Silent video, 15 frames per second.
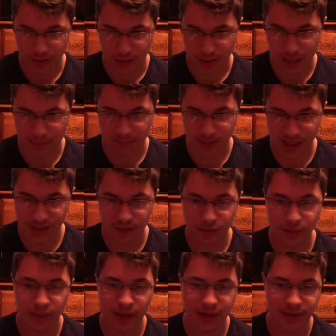
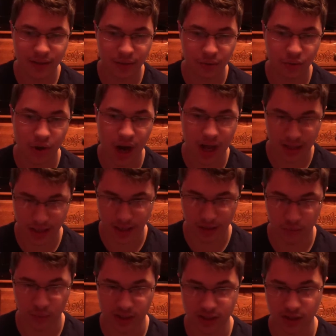
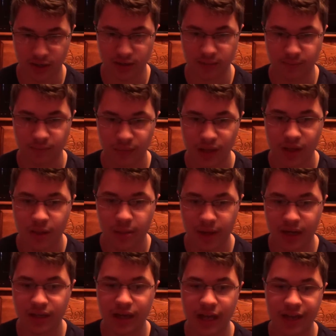Turaga, which are
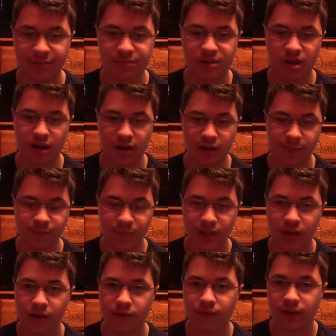their names are
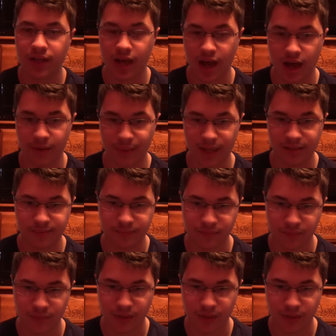Vakama,